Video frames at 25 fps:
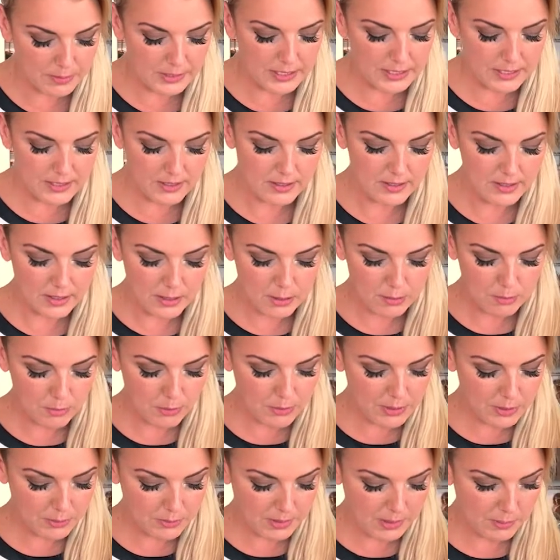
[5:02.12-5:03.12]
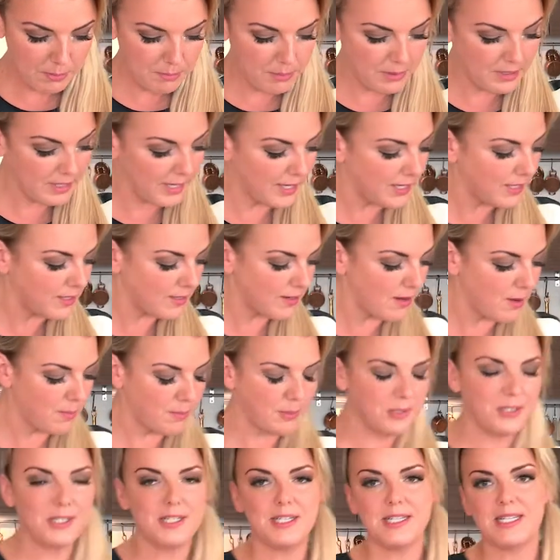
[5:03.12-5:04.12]
bit, bring my plate
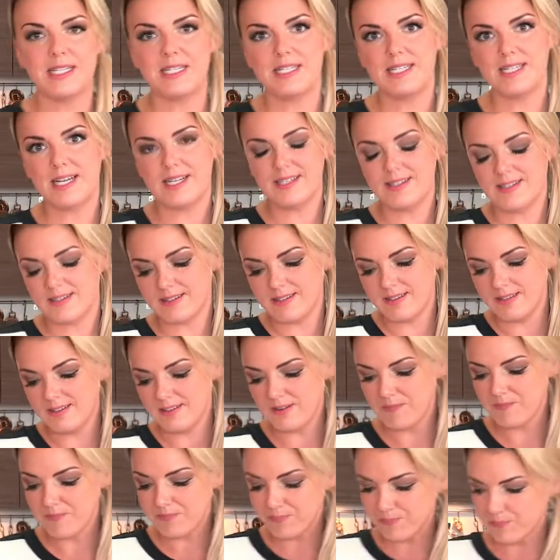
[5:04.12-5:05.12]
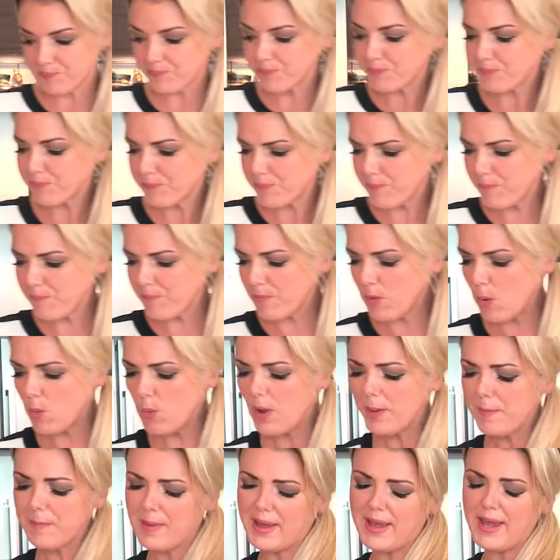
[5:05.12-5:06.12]
up into the center,
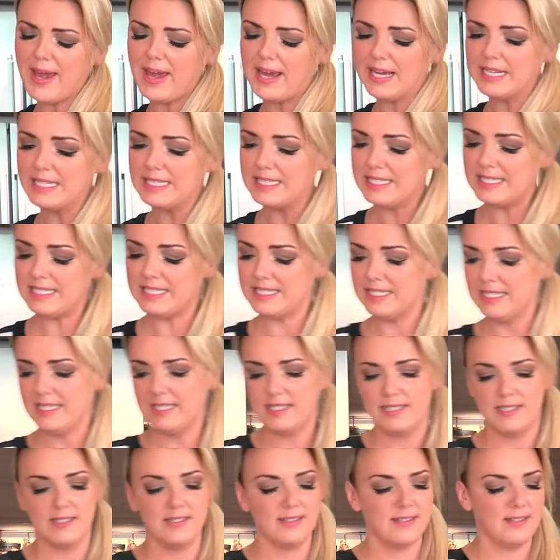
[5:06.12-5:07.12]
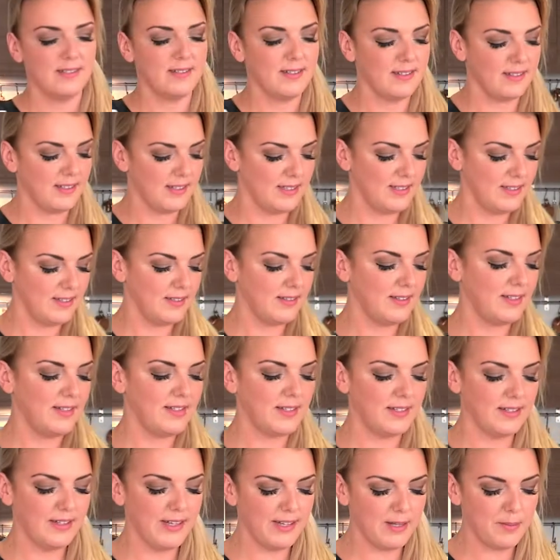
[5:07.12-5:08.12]
wipe my hands.
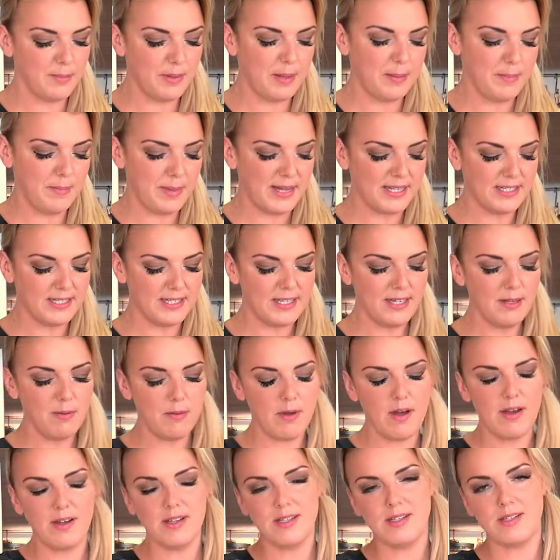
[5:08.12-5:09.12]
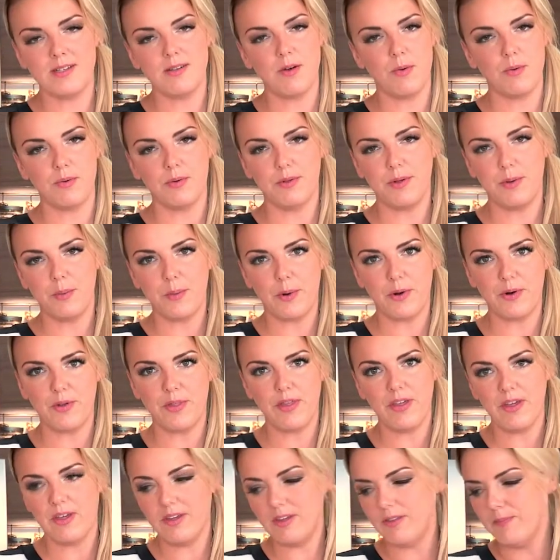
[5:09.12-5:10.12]
It's a little bit messy, but it's totally
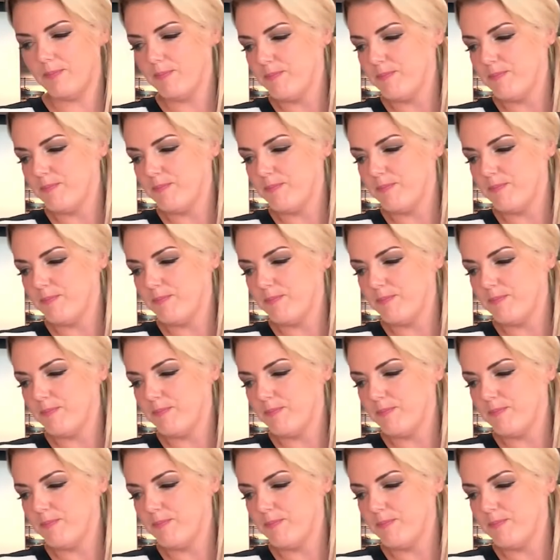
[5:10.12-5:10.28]
worth it.